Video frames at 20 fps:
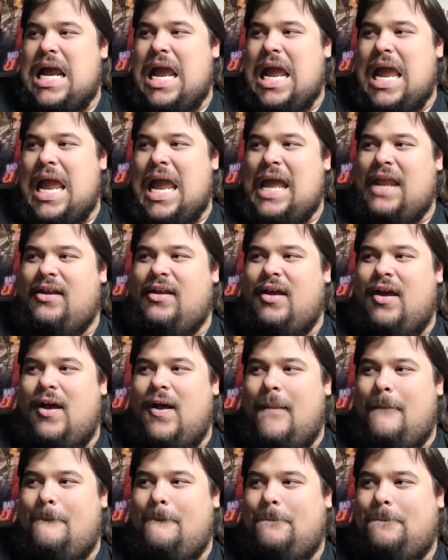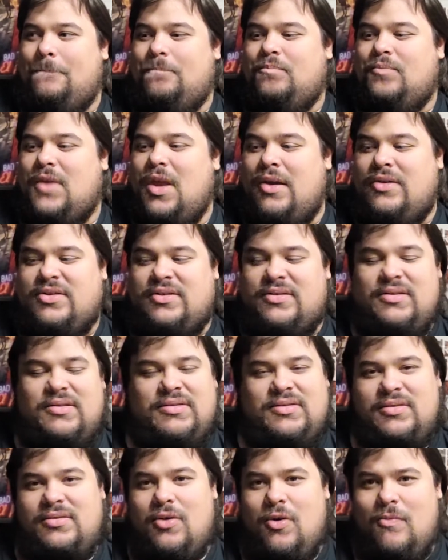and um, yeah, he's just,
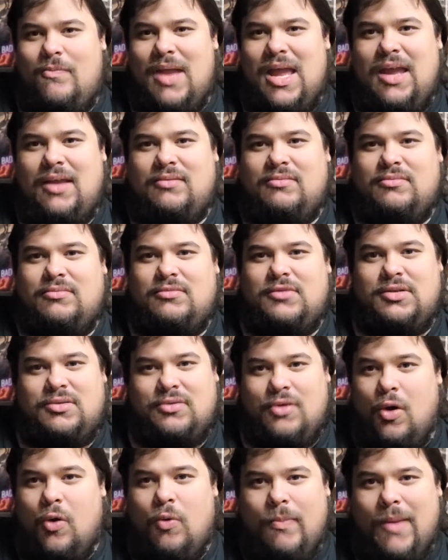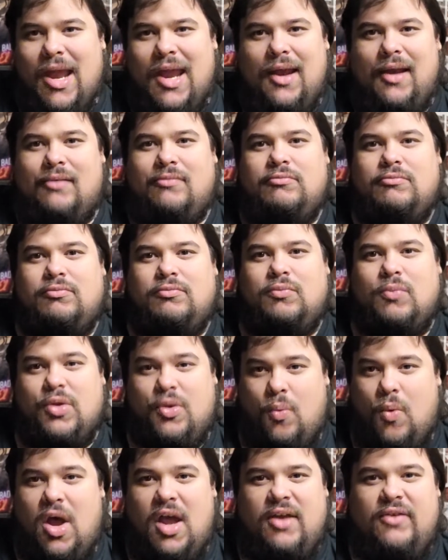he's just an old man, just an old man with
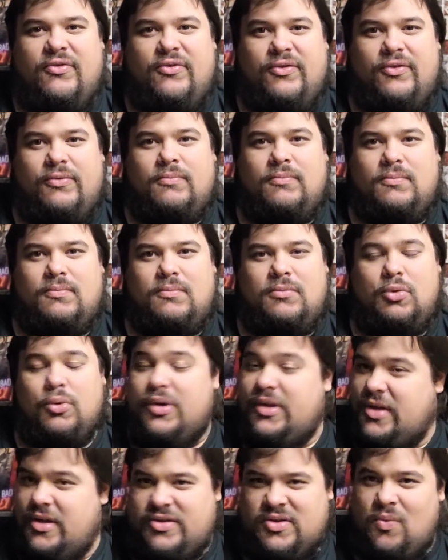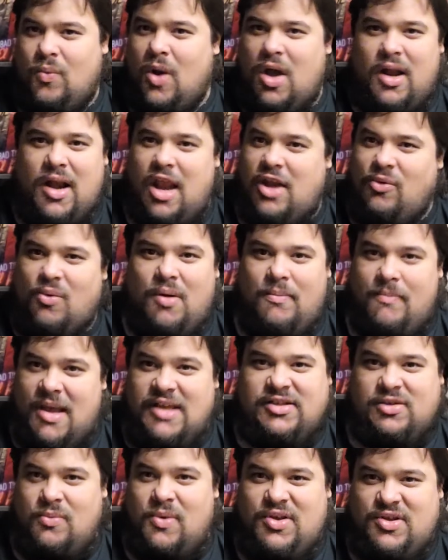a wife, who he doesn't want anyone
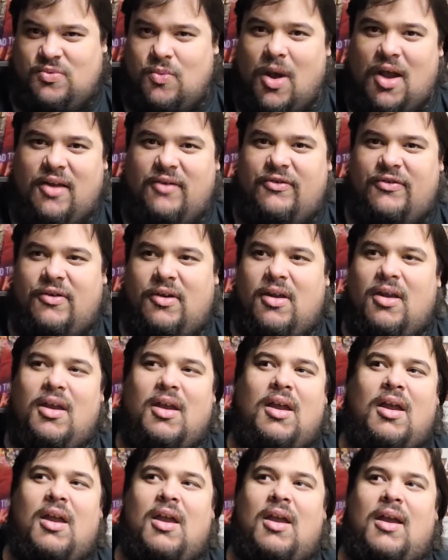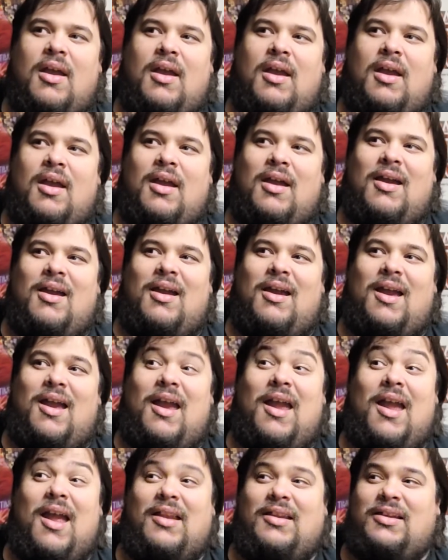messing with his wife,
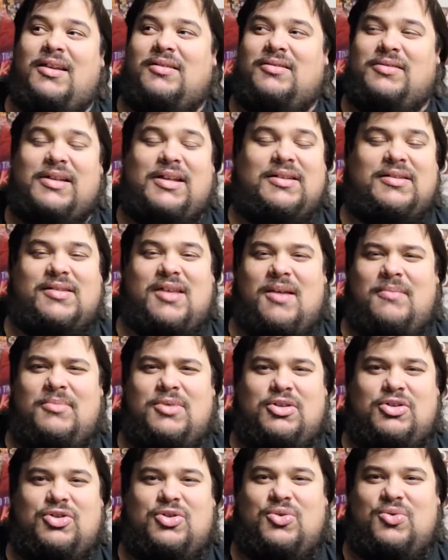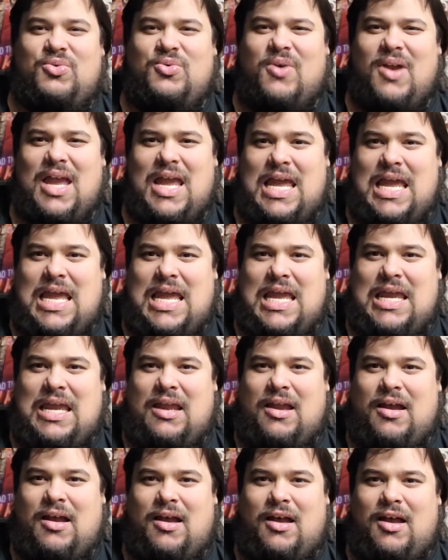and he leads them to
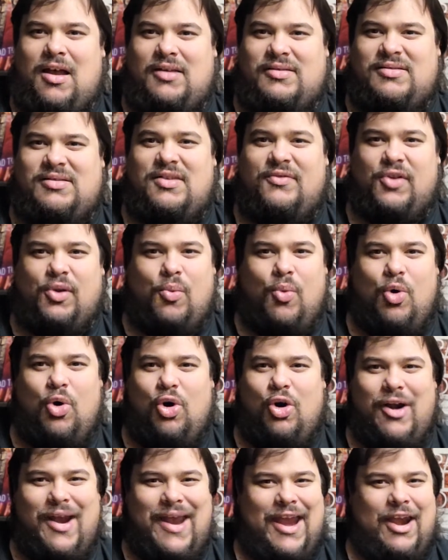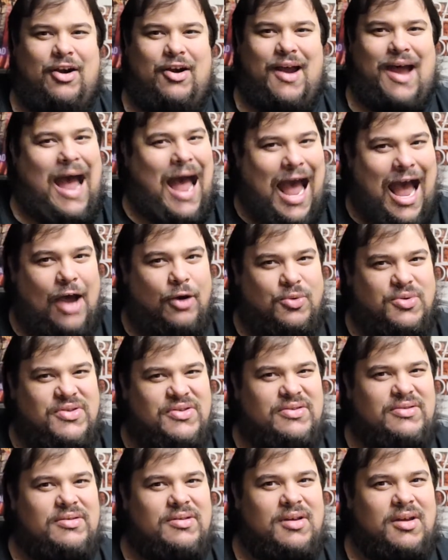a uh, Civil War era
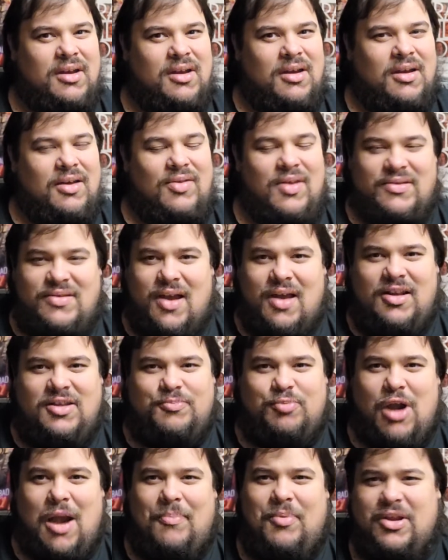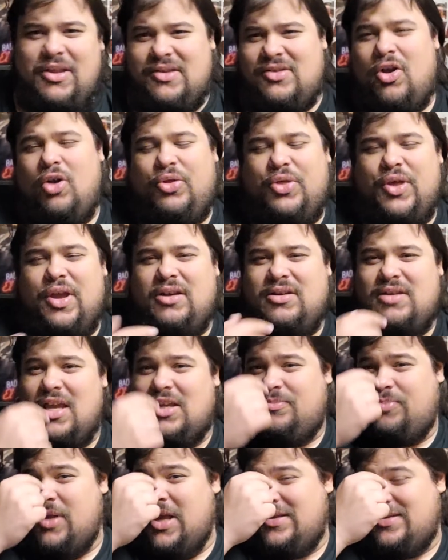house that's on his property. This whole thing
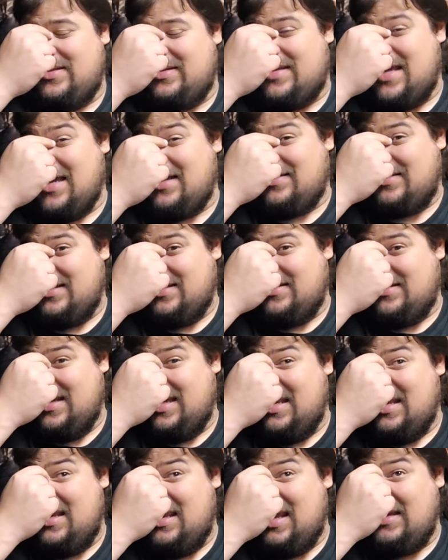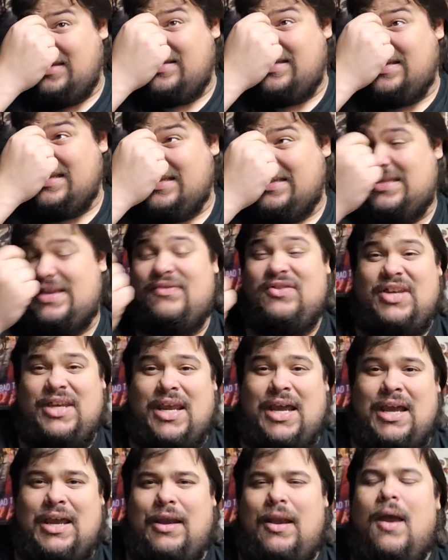takes place in Texas in
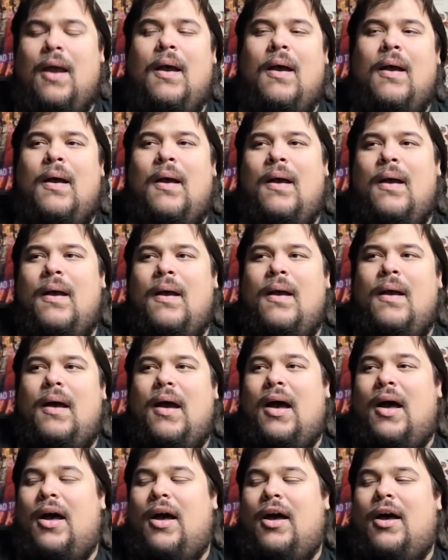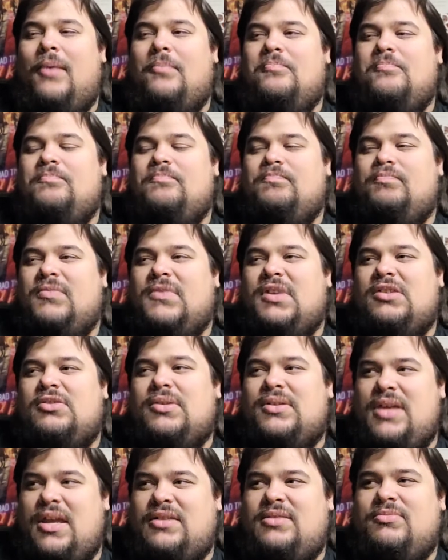1979. Um, so
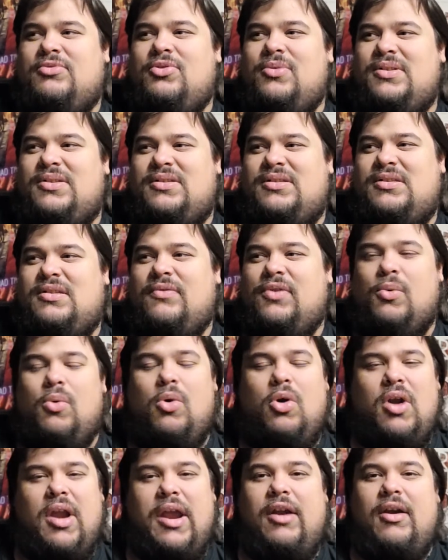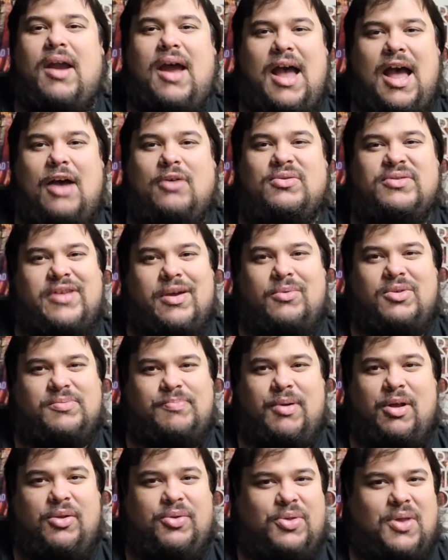he takes him to a Civil War era house that was
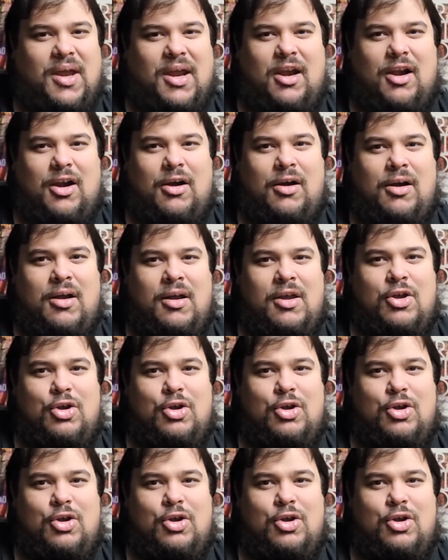built there